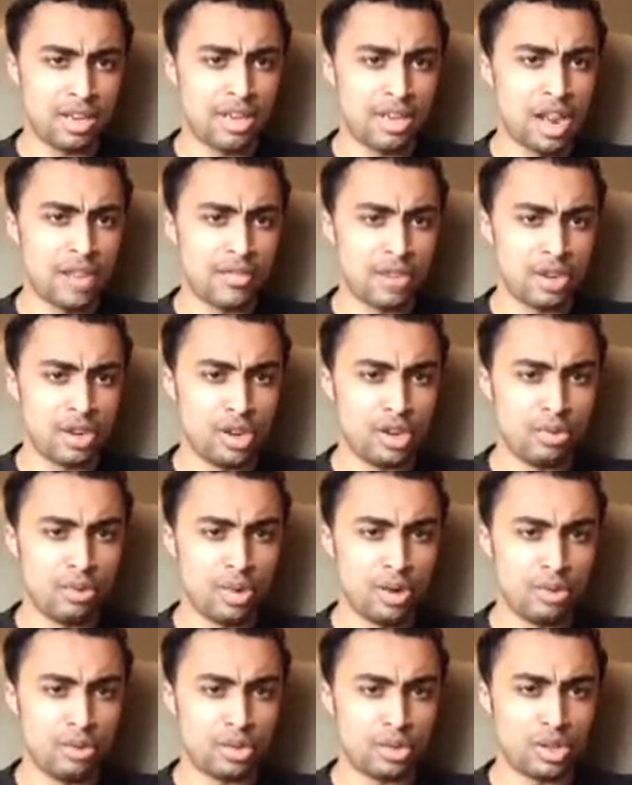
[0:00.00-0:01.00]
never know
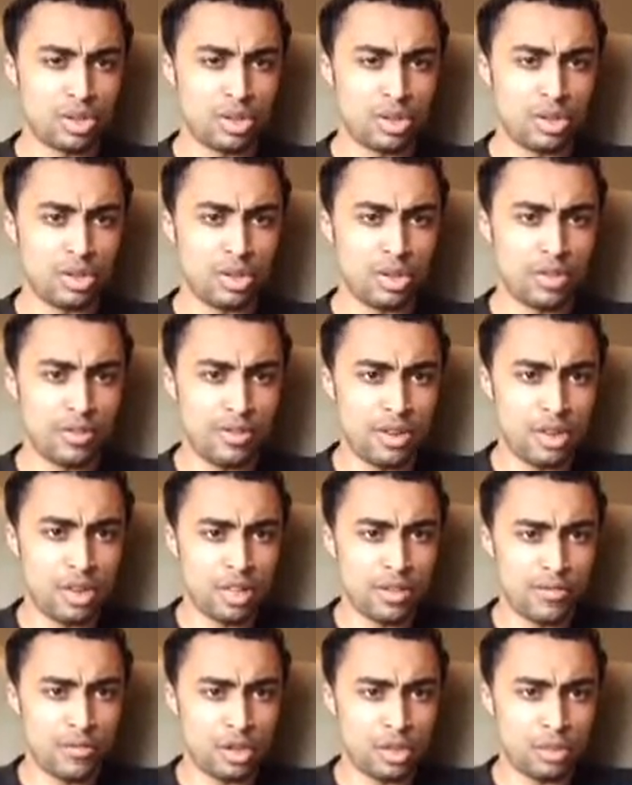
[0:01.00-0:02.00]
what I was going to do in
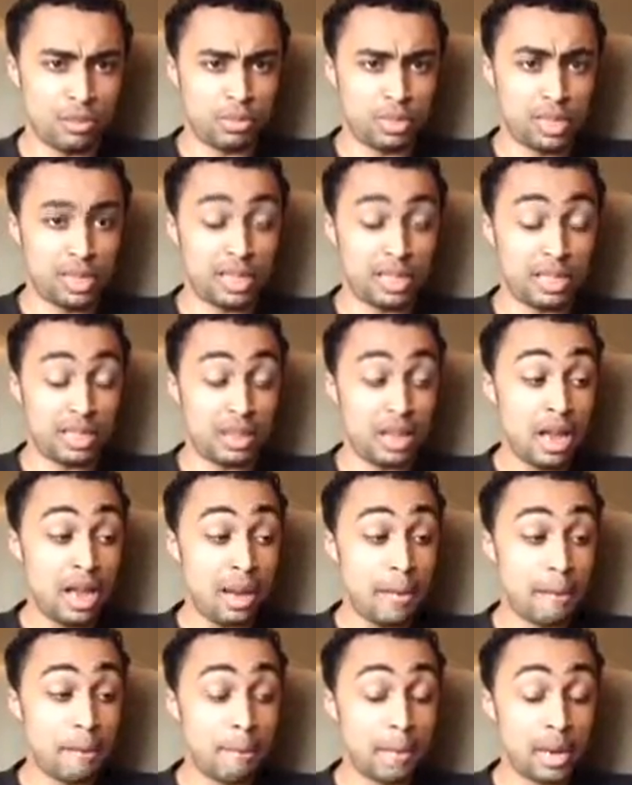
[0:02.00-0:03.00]
the first place.
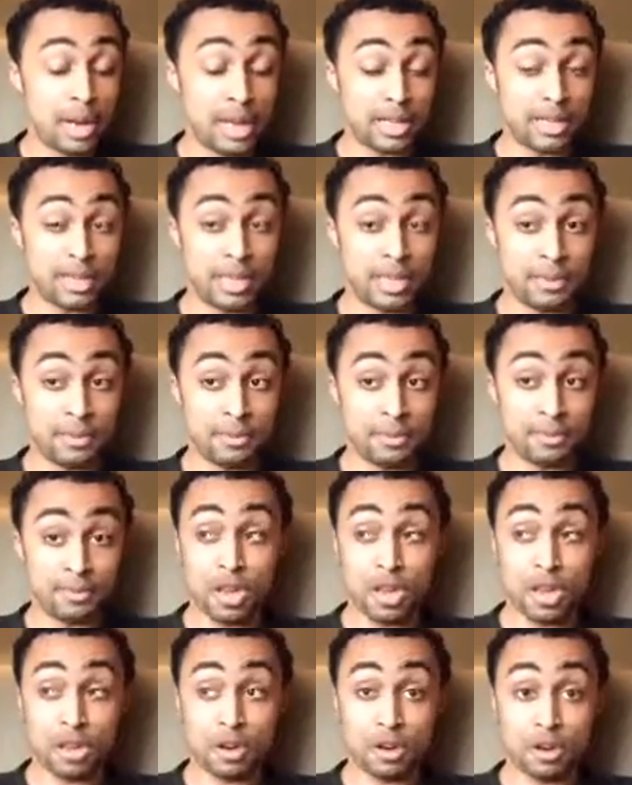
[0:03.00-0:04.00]
But
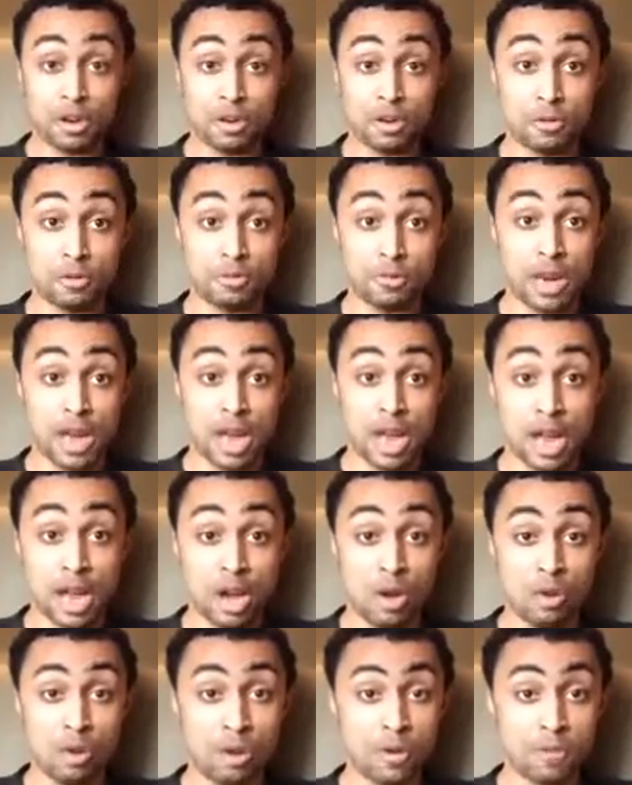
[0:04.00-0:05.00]
here
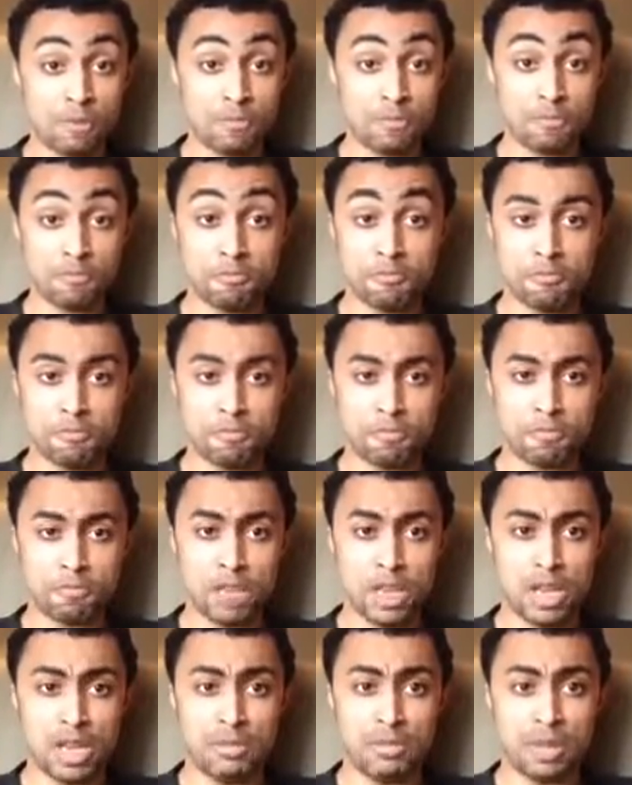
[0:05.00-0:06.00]
now,
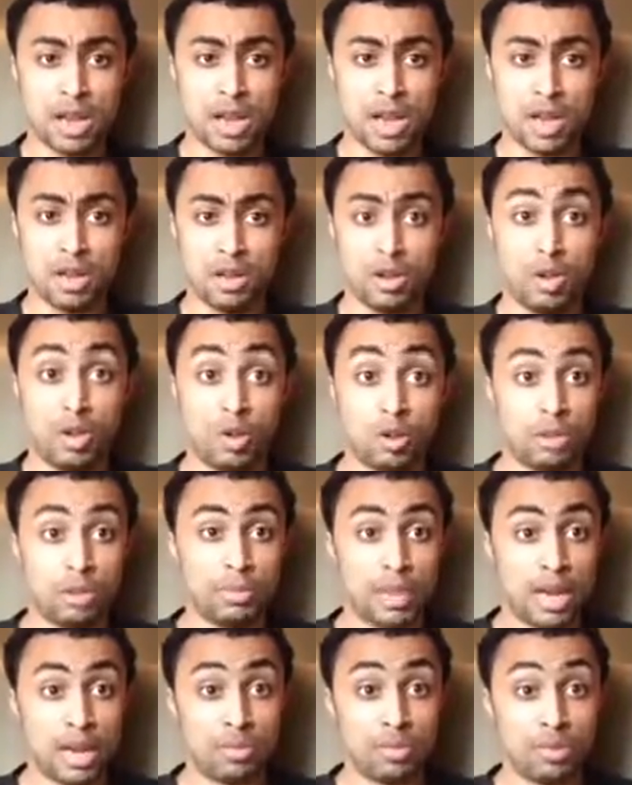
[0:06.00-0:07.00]
in my
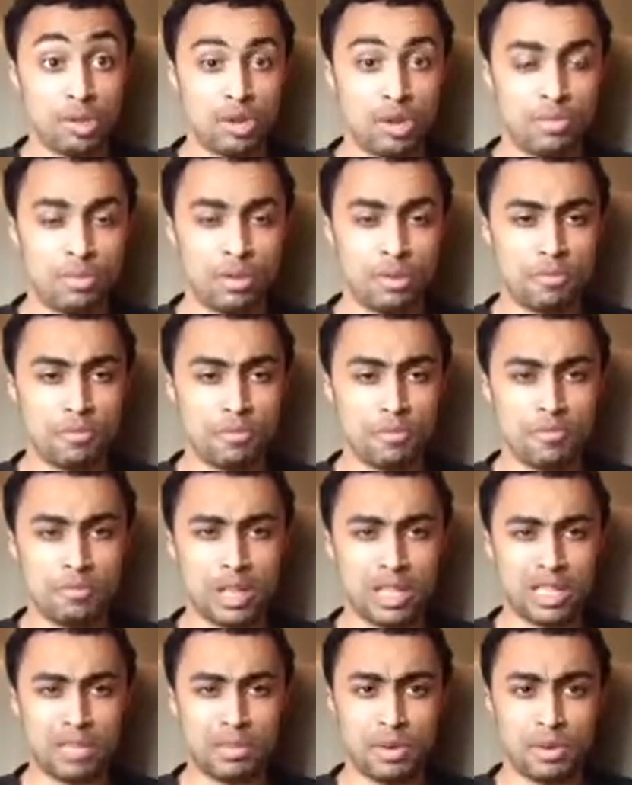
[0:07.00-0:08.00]
old bedroom
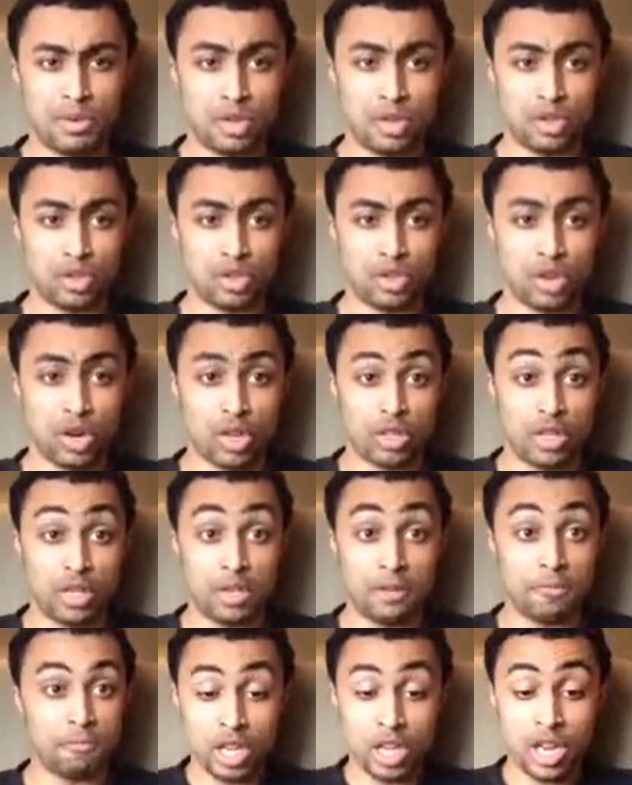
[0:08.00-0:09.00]
that's been
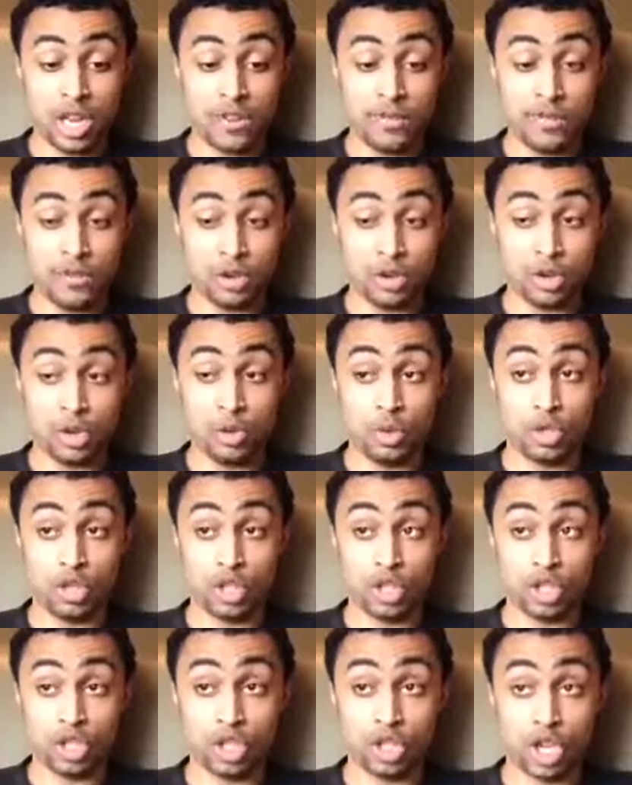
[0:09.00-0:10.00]
reconstructed. If you're new
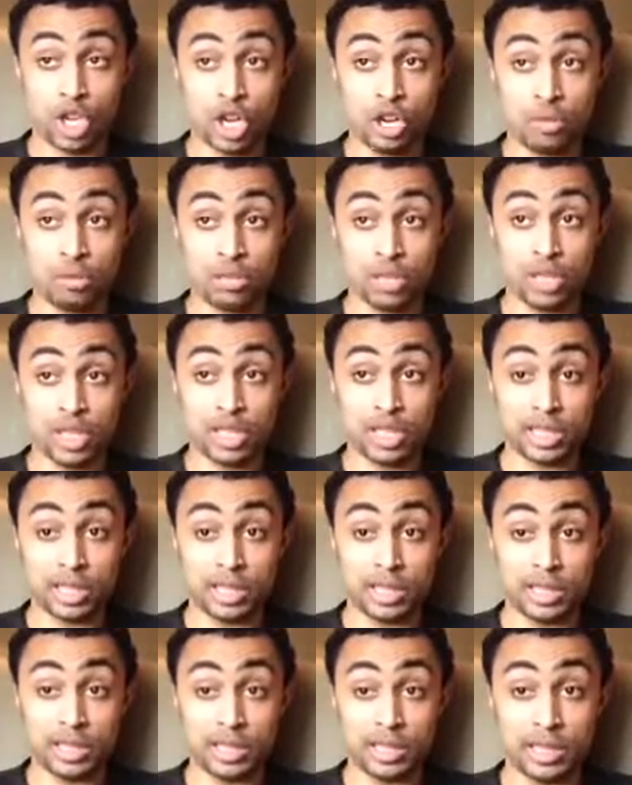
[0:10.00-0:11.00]
to this channel, please
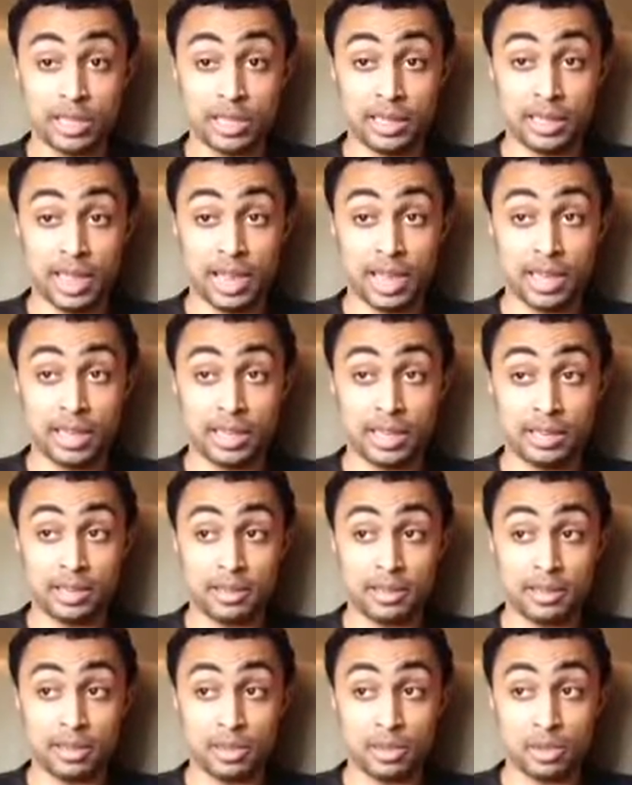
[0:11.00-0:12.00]
like,
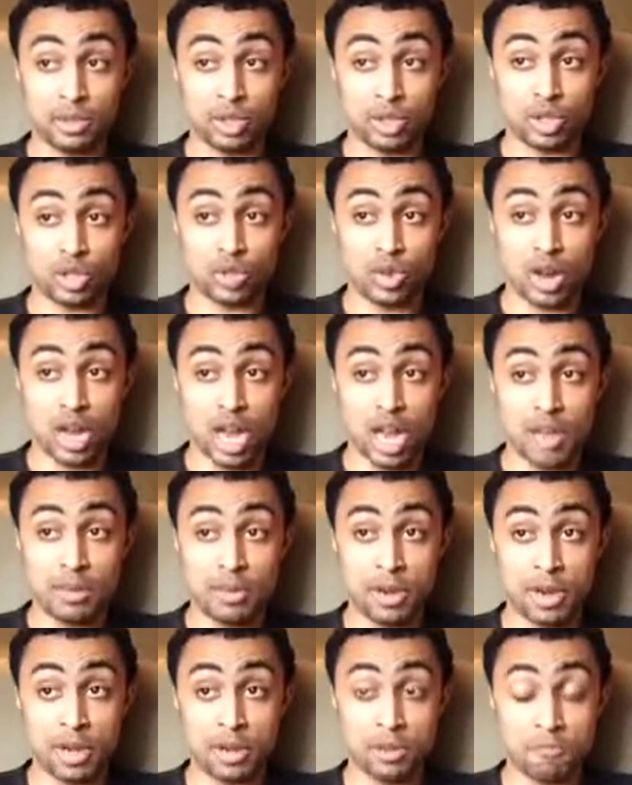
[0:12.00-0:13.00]
subscribe,
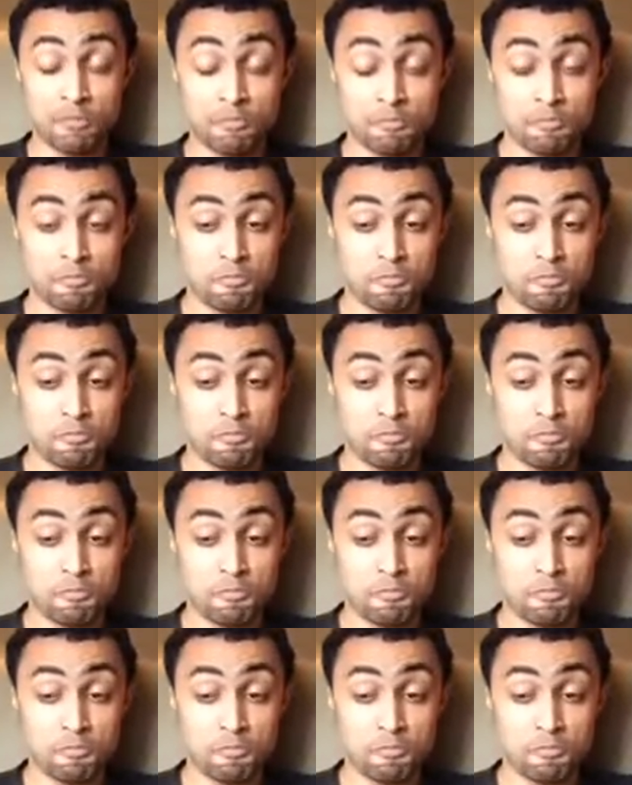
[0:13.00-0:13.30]
and